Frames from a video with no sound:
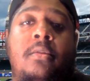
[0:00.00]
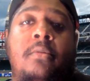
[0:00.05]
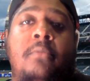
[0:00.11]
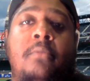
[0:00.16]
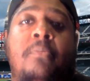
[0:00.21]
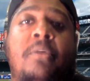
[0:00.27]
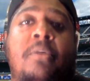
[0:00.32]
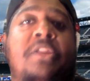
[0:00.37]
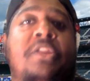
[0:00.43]

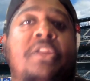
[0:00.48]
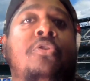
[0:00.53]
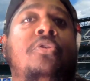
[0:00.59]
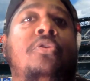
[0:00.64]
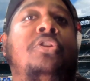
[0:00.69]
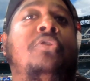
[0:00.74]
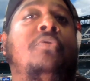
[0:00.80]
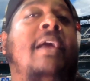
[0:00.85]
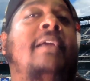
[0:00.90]
But
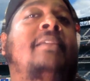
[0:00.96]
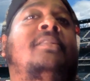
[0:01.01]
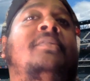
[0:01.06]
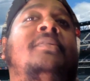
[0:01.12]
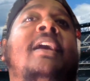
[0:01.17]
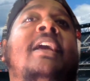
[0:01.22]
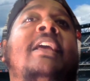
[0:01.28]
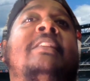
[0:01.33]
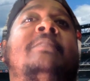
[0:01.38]
you
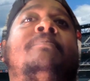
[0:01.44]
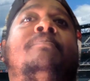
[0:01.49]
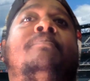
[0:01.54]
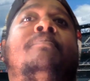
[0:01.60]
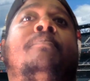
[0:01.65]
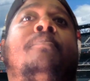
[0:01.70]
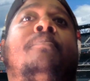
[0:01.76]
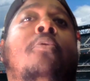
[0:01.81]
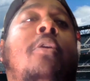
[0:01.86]
exercise
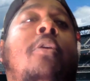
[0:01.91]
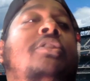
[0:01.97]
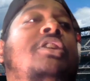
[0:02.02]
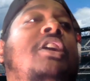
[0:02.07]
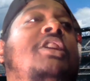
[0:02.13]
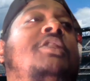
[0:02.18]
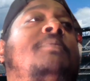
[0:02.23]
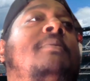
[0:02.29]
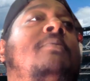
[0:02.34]
poor
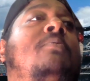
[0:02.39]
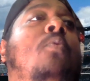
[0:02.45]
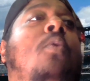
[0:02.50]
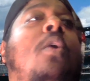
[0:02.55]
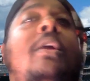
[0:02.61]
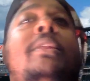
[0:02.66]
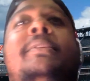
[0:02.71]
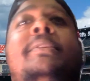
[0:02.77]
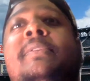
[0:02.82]
judgment
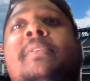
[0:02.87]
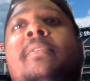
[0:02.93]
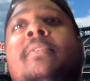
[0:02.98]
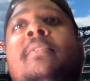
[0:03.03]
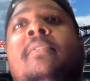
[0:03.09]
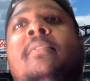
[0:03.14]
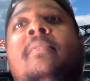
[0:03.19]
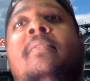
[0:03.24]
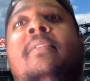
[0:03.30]
once,
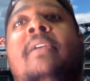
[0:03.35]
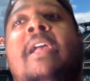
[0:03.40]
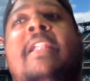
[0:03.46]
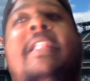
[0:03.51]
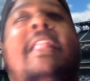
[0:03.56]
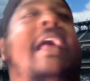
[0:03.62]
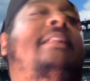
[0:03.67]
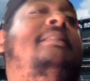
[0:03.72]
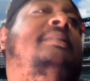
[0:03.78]

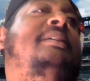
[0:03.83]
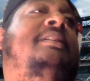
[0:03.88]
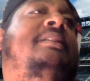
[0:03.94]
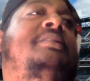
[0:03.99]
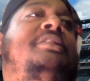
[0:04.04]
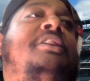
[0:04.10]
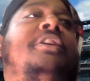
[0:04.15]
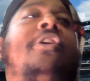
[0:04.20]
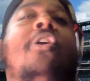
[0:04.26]
and that's
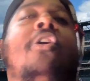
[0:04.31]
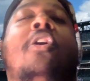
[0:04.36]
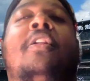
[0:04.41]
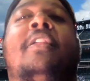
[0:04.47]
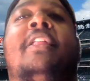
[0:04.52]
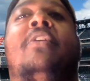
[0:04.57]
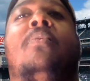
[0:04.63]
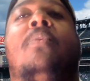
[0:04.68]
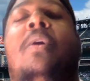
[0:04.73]
it. You're gone.
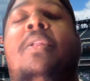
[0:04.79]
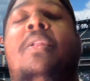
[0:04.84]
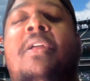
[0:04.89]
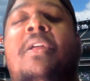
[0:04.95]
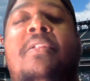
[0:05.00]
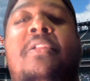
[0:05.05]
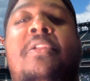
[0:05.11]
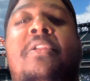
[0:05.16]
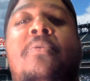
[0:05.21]
They don't want
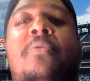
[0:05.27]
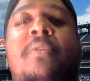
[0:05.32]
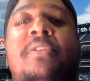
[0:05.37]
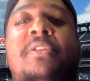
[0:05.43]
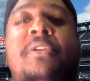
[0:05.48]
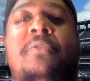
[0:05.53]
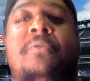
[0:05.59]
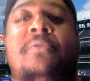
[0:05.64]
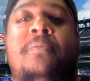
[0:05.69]
nothing to do
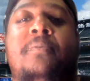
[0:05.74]
with you.